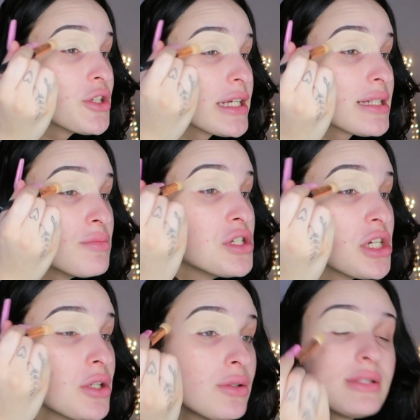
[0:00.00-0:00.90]
drank some
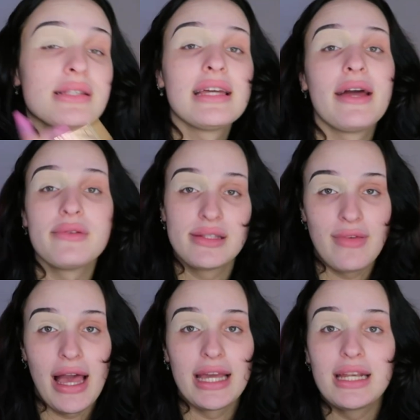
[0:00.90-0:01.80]
juice, and I was
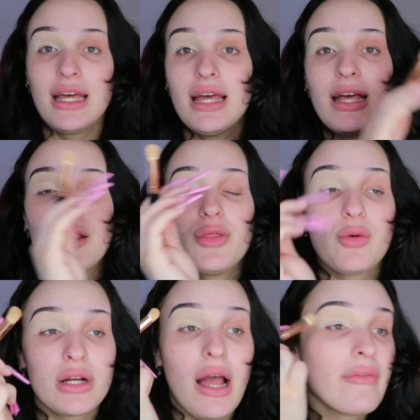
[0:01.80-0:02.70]
fine.
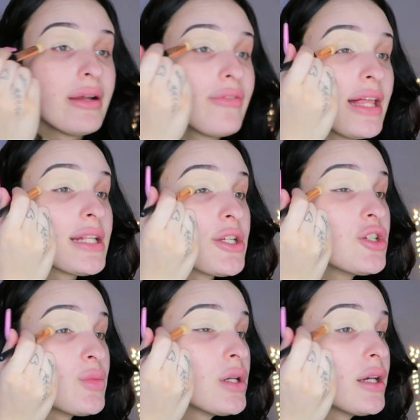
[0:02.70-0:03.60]
The recovery for that
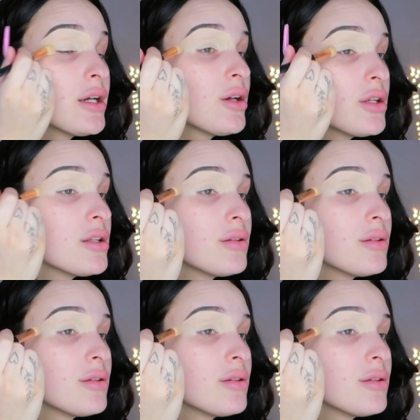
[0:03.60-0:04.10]
surgery,